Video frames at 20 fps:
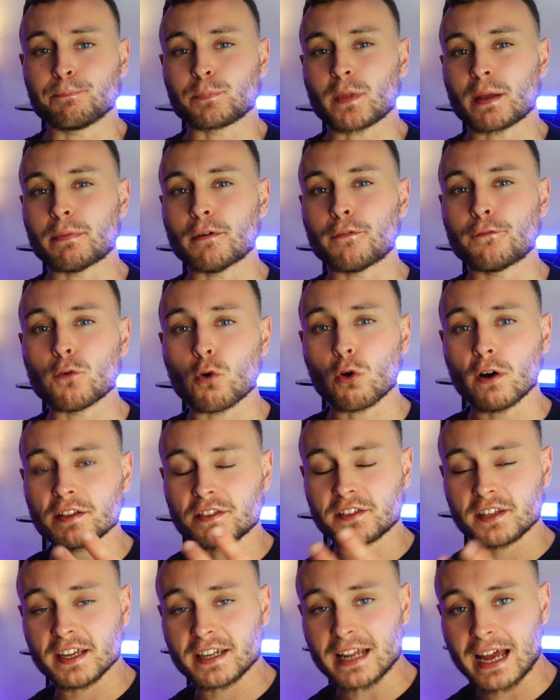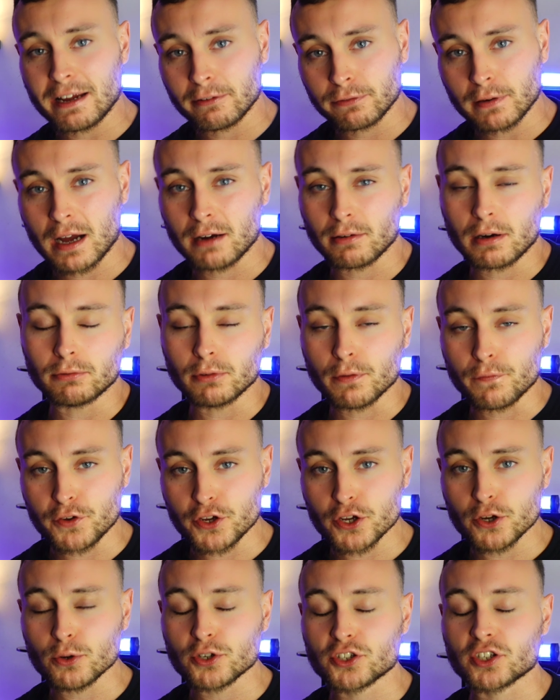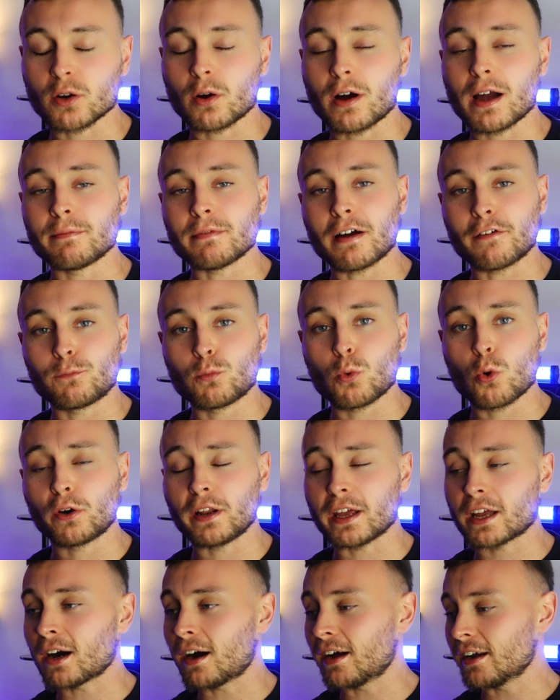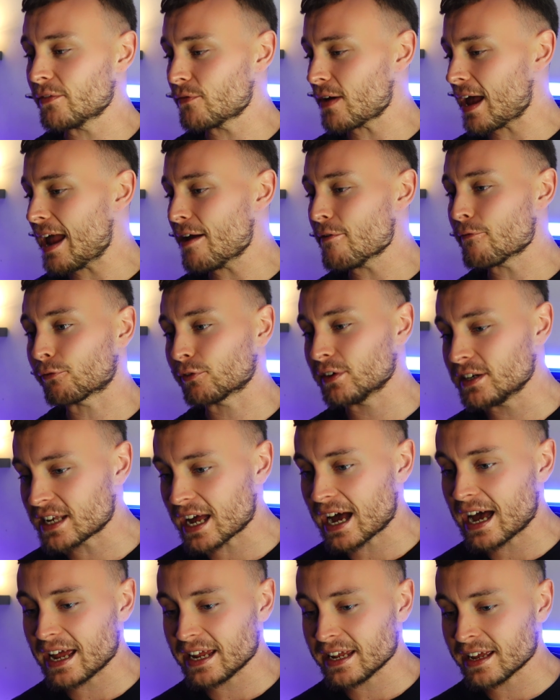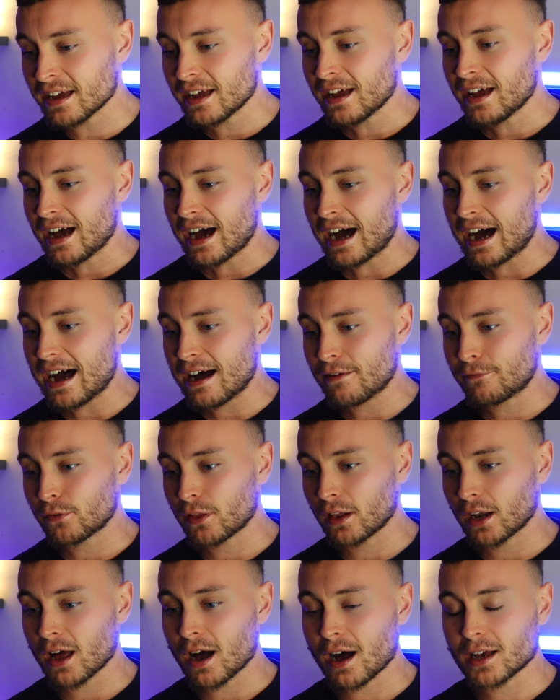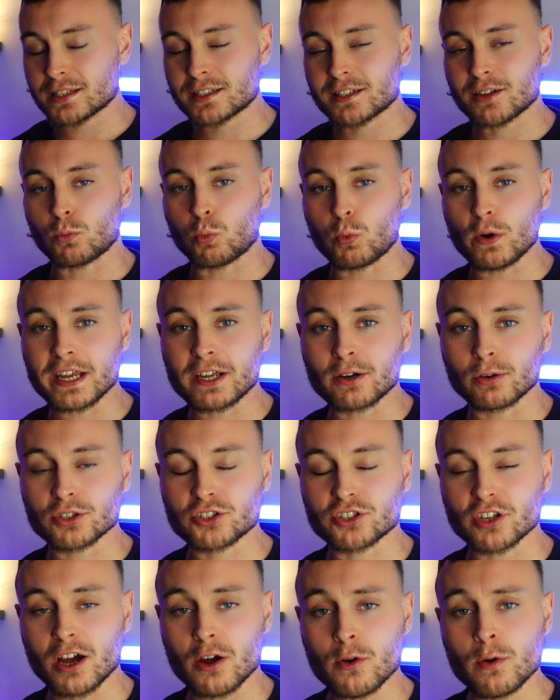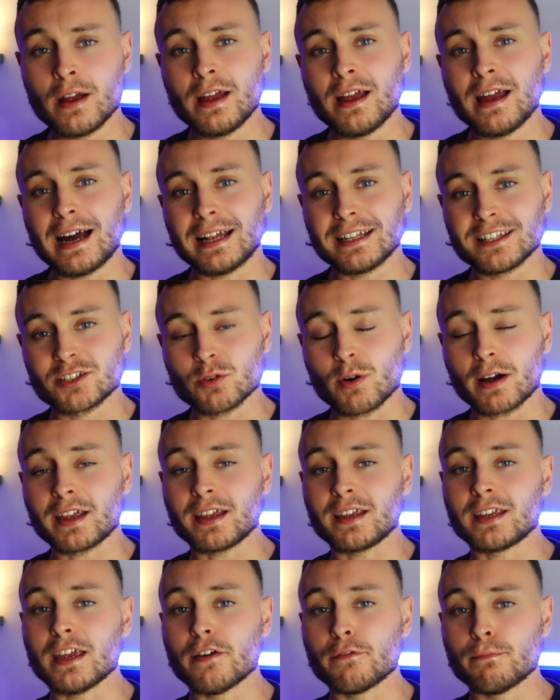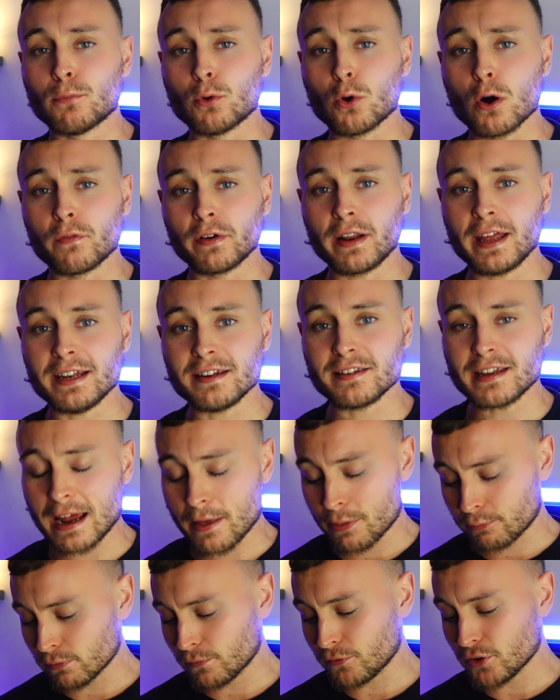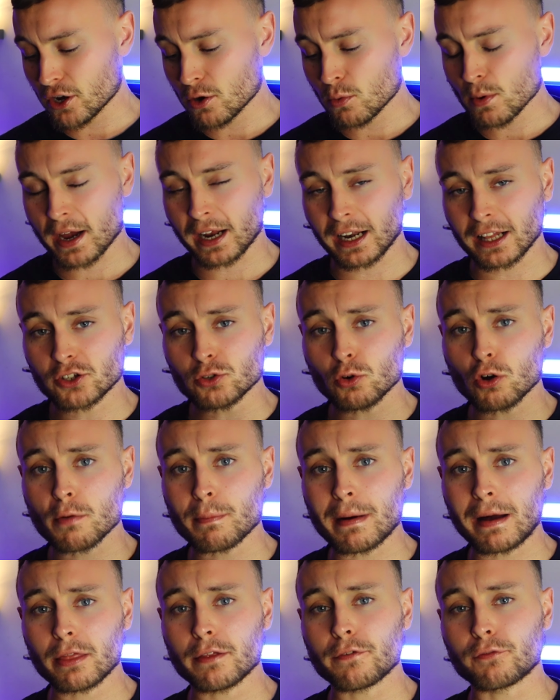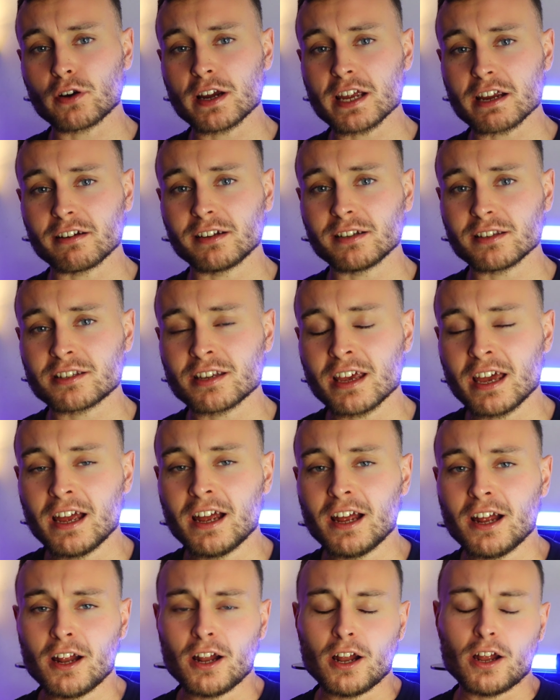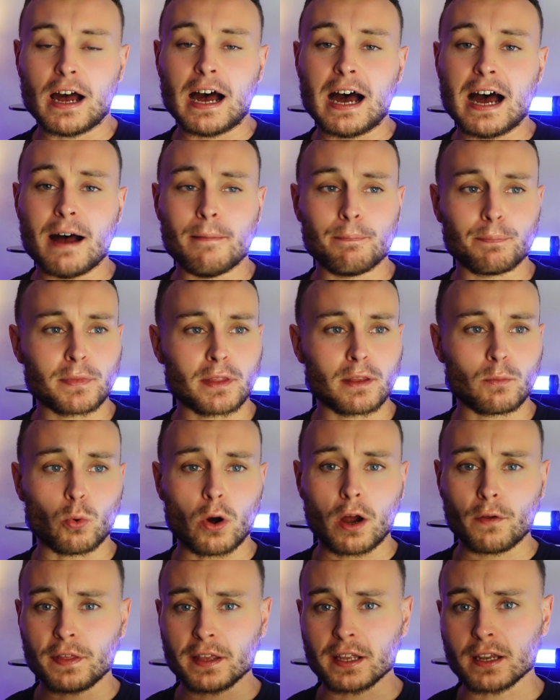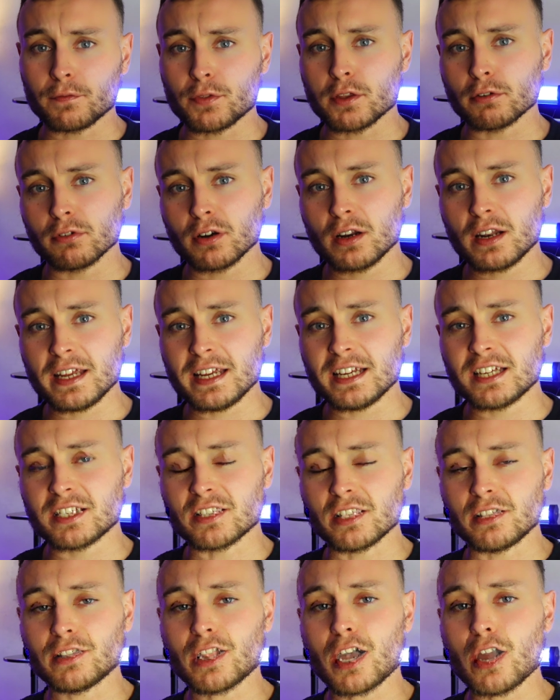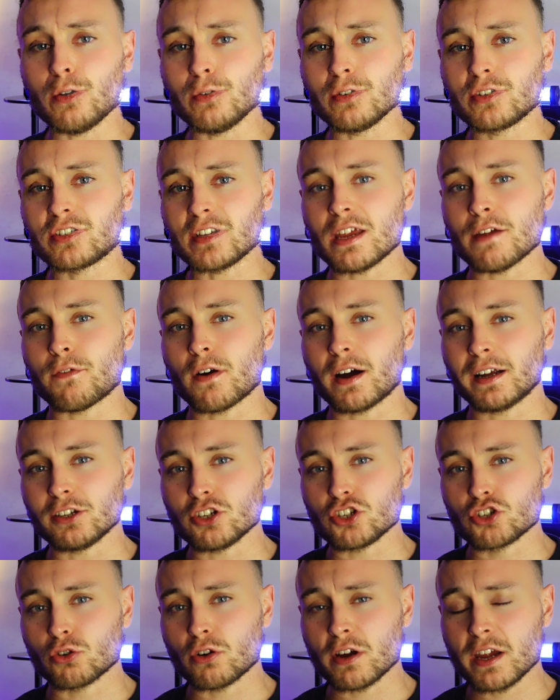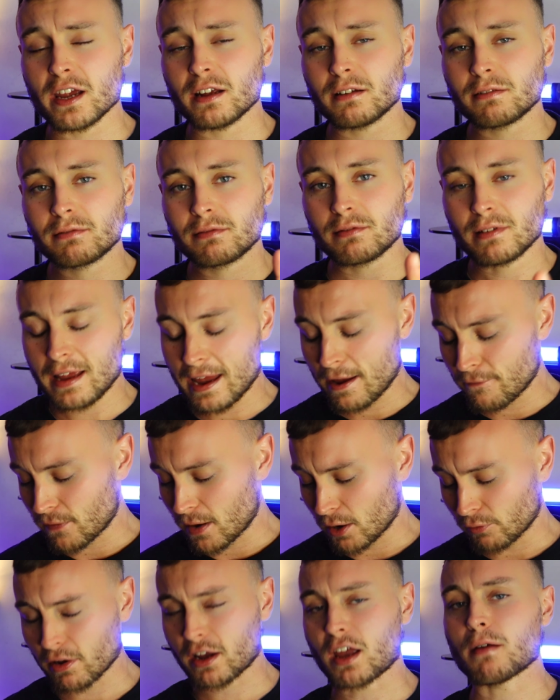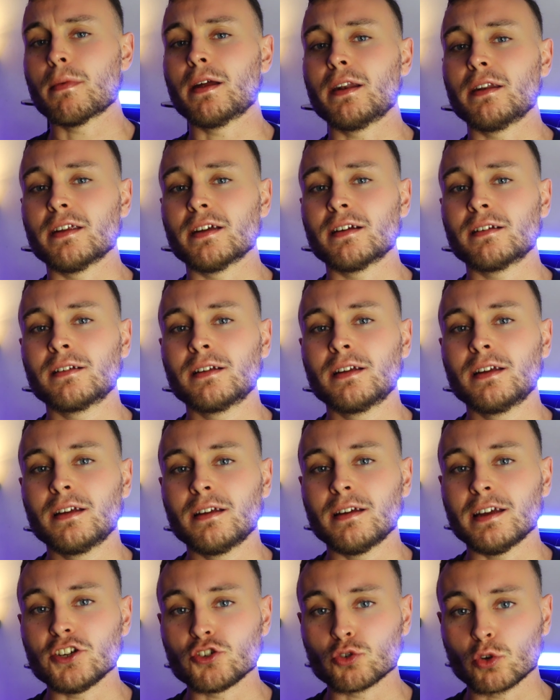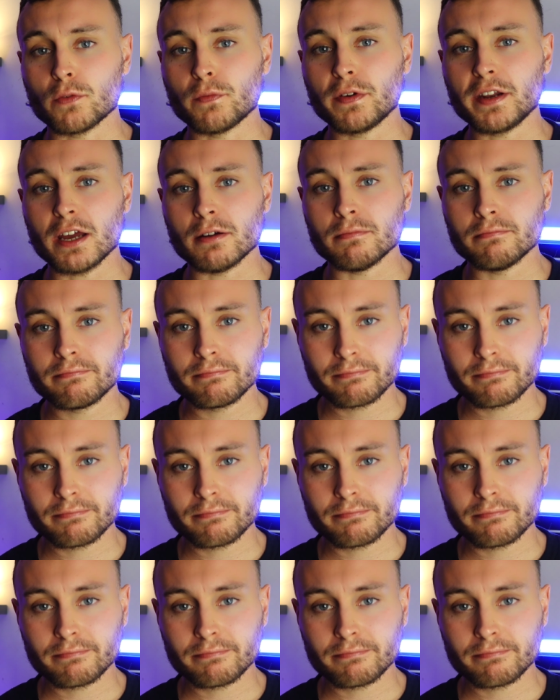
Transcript: before I did a review, so I've worn it kind of every day for the last week or so, and so I can give more of an in-depth review. We're going to talk about the fragrance, what I think of the release, the notes, if I enjoy it, if I recommend it. Enjoy the video.